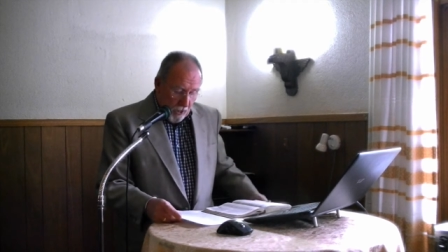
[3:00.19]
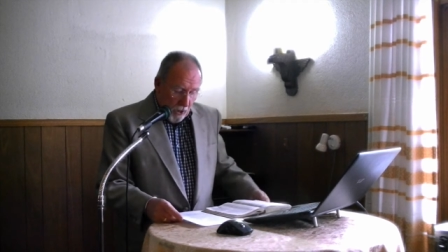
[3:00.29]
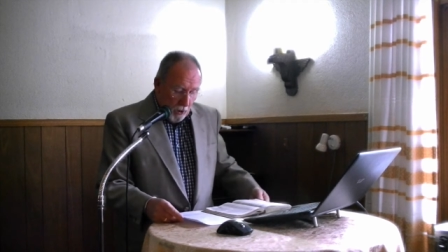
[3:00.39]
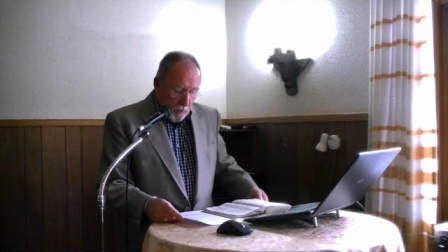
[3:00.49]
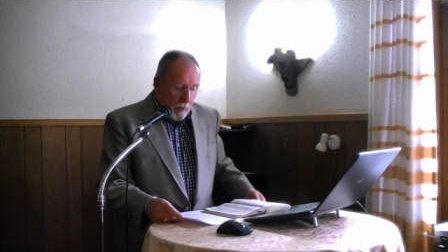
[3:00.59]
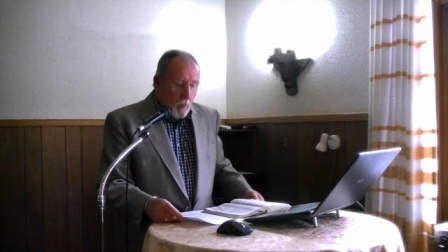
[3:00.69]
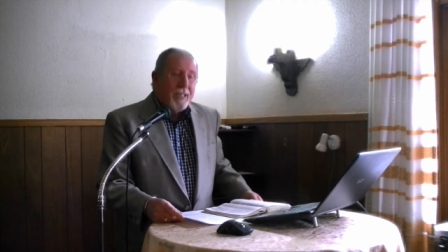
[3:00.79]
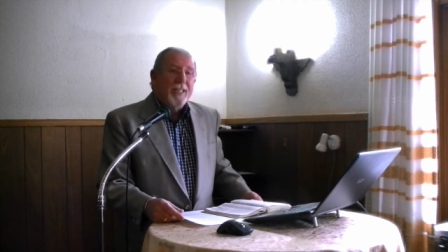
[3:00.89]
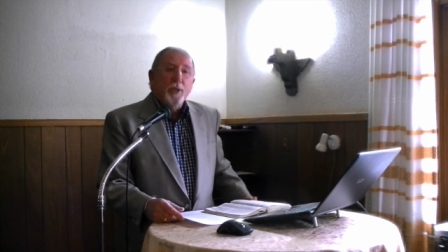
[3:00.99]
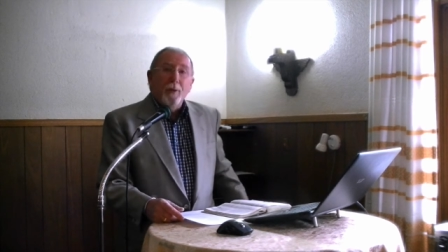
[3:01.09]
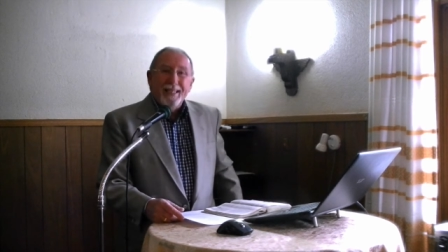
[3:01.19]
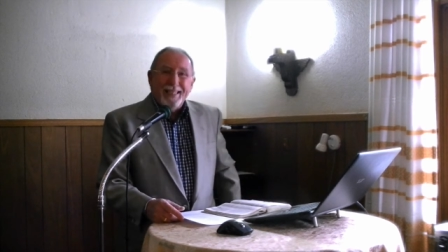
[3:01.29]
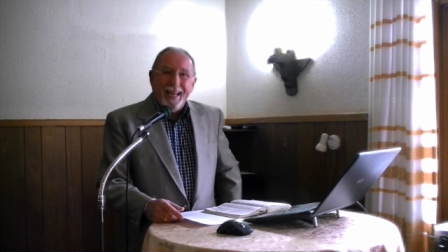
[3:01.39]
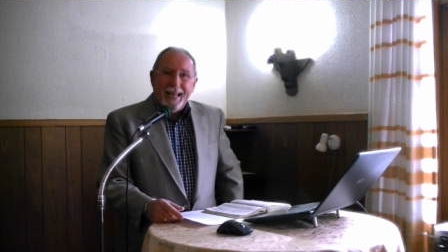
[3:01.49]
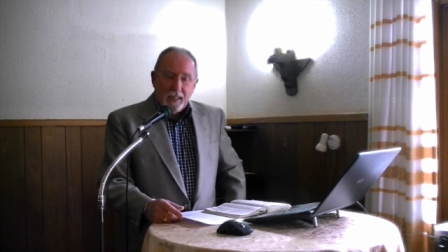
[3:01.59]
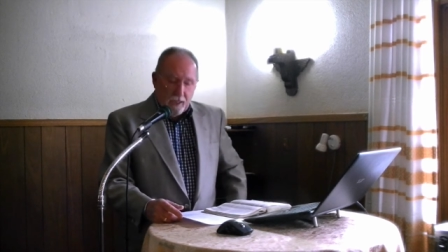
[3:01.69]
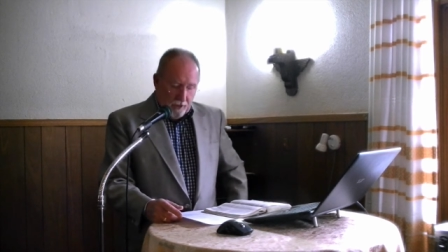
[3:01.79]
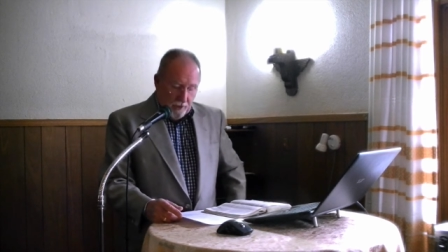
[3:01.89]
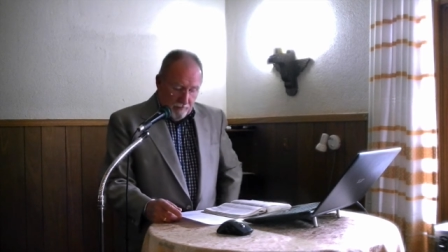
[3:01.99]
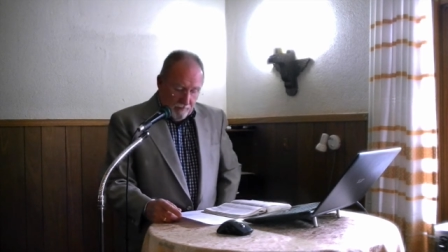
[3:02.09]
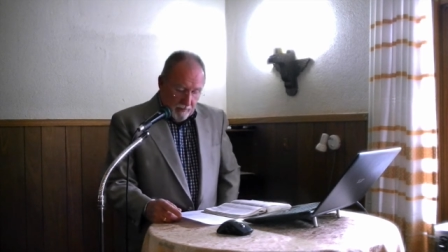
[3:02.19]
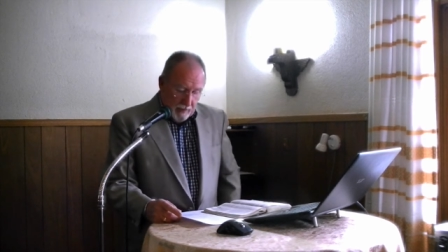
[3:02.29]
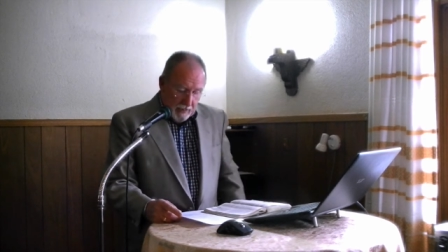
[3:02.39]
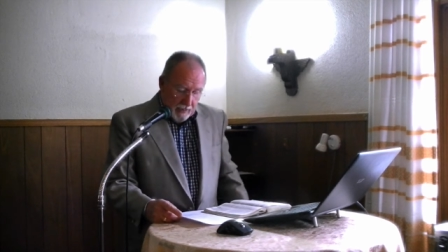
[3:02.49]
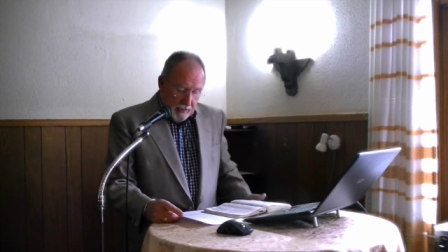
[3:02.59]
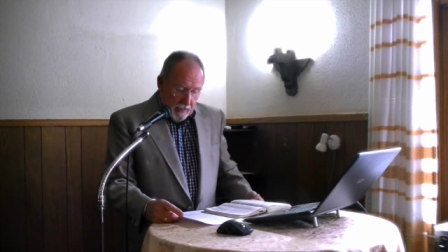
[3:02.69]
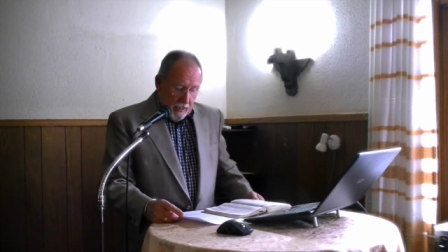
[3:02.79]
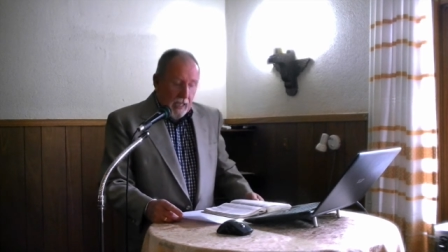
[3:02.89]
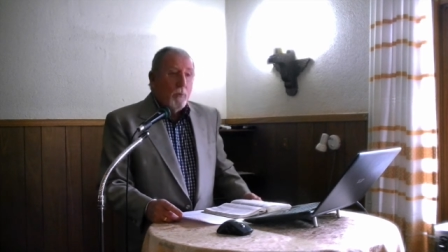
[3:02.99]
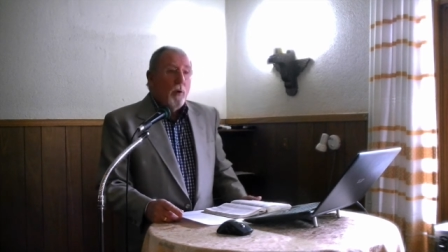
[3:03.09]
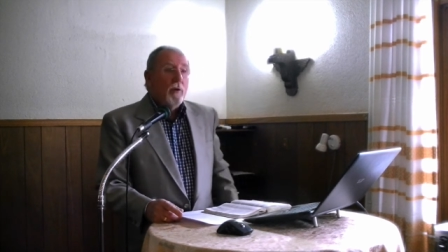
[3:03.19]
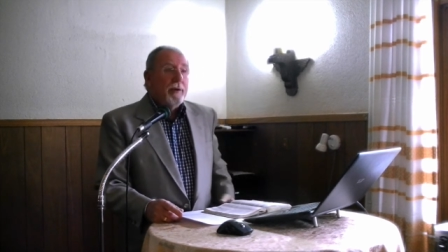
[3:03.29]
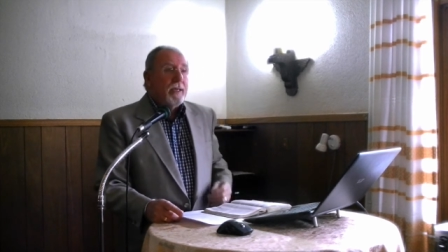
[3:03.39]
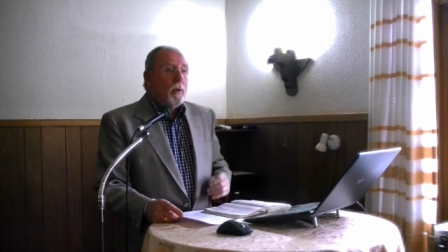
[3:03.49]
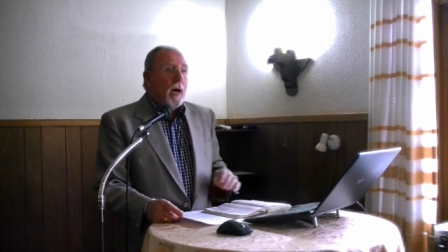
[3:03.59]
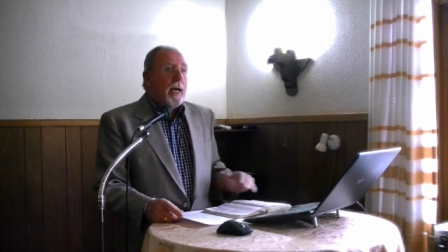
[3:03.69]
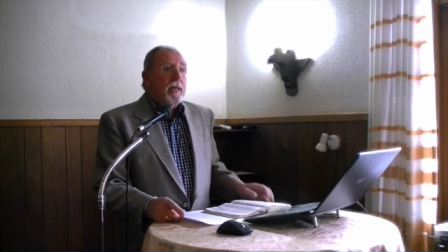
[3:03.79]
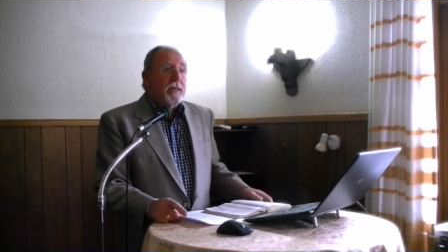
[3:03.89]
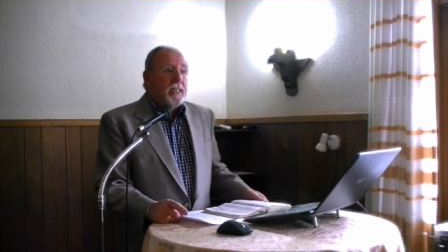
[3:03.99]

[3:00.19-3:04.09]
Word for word: or we want to attend. It will require